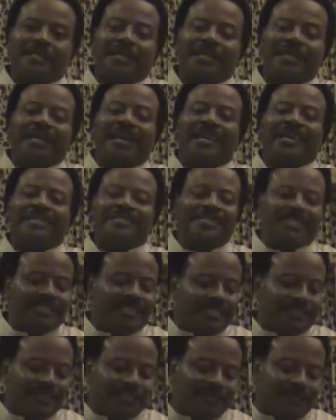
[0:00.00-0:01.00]
Like I
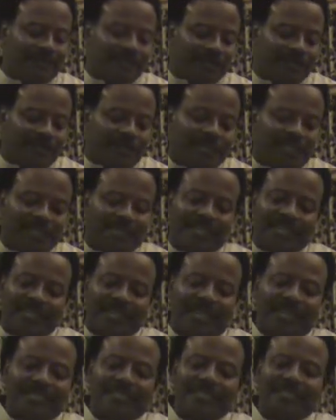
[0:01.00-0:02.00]
said, this another
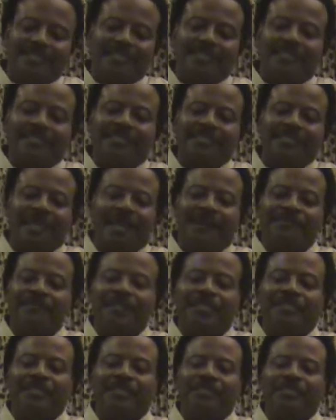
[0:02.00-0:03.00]
thing, this is have
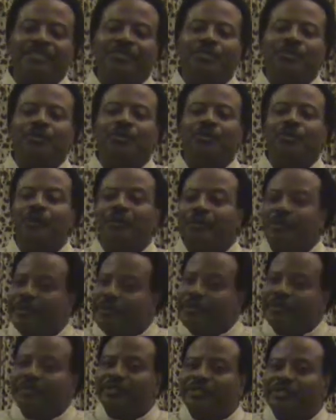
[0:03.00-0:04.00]
nothing to do with
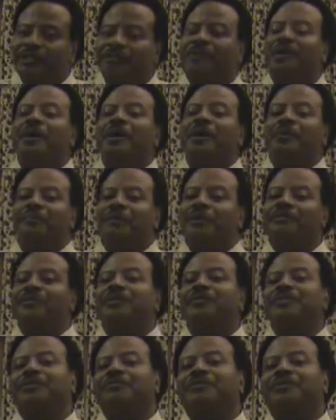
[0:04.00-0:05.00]
membership.
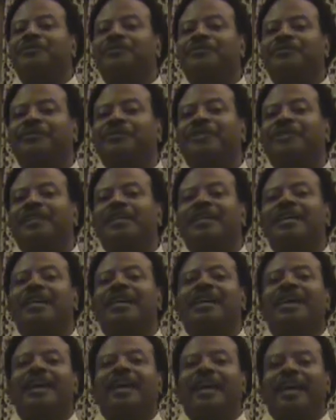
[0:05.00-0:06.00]
Membership is free
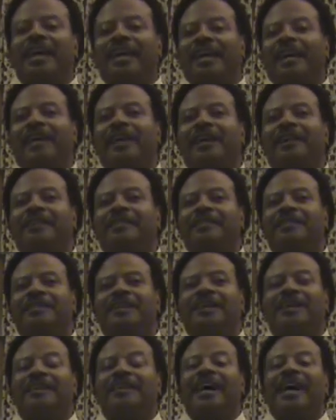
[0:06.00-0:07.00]
and
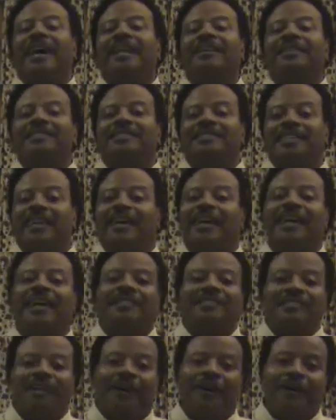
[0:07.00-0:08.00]
guardian
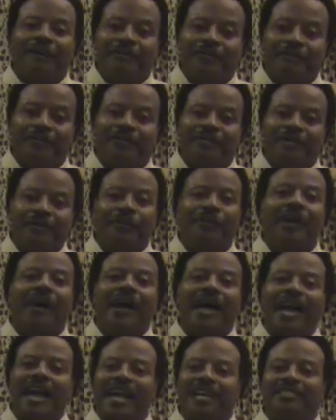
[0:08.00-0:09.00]
tags are free. We
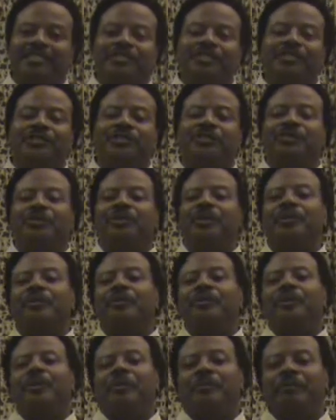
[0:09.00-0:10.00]
are asking you to do it and
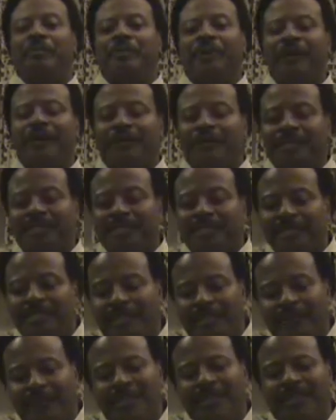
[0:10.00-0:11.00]
we're gonna pray on this
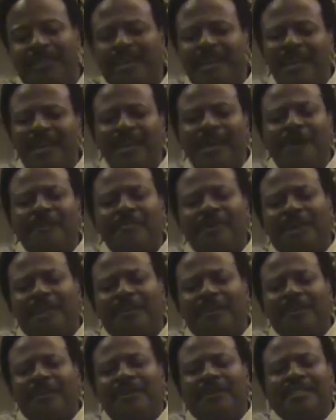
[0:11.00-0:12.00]
thing right now. My
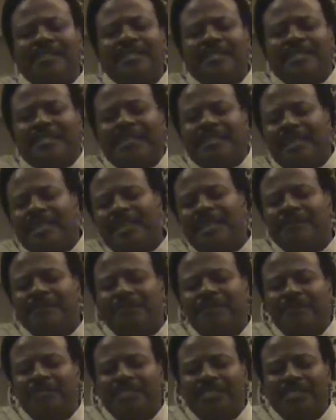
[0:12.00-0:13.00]
Lord, in the
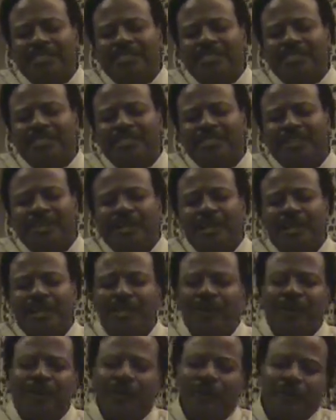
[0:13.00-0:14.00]
name of Jesus,
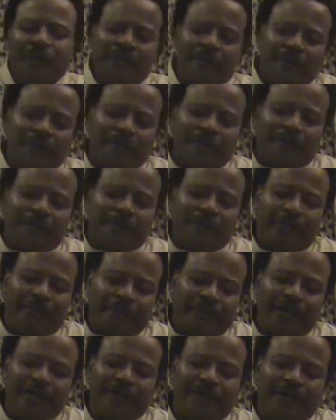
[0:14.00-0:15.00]
Lord, we want to
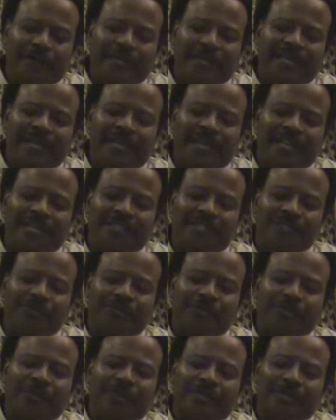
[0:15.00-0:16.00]
pray right now that you
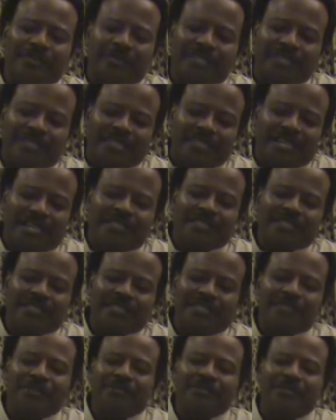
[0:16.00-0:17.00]
will touch
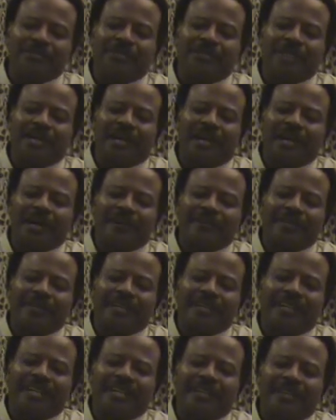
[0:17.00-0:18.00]
this person's heart
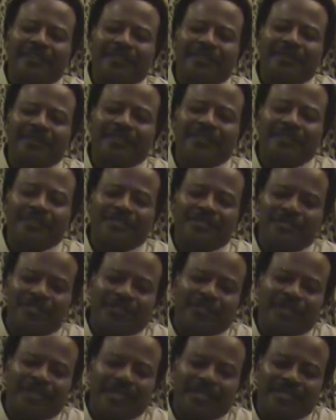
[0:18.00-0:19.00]
right now, Lord, to
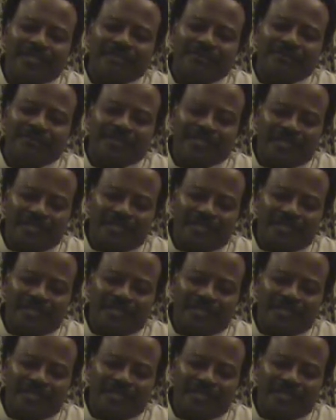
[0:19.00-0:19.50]
donate to